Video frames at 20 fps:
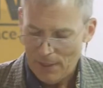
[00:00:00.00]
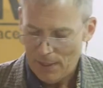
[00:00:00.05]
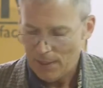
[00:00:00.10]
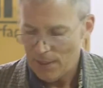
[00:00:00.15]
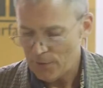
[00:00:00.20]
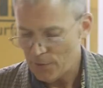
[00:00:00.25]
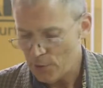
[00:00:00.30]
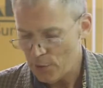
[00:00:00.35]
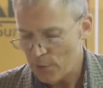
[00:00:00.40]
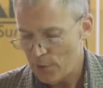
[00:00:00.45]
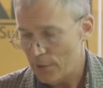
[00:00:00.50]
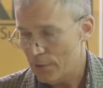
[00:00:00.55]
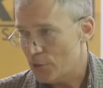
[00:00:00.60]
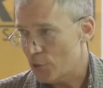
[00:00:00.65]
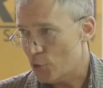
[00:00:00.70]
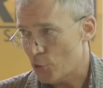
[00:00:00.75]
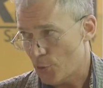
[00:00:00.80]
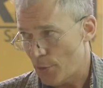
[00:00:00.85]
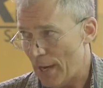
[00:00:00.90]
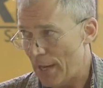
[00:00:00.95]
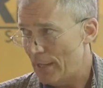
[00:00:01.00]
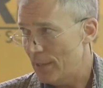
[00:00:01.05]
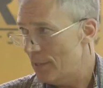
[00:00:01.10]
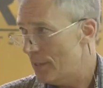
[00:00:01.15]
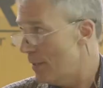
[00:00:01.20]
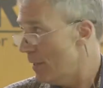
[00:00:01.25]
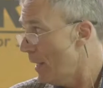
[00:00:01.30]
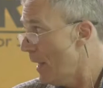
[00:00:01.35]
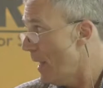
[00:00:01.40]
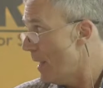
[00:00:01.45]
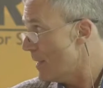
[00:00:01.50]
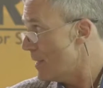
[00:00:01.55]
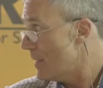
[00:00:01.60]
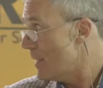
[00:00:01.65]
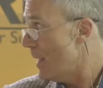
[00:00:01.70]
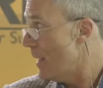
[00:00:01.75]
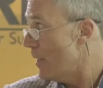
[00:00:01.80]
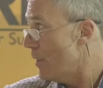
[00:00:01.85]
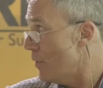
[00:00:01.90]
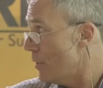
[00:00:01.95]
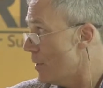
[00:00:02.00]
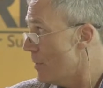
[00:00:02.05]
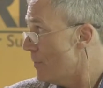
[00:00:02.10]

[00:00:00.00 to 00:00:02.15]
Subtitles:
Another trend in the last 10 or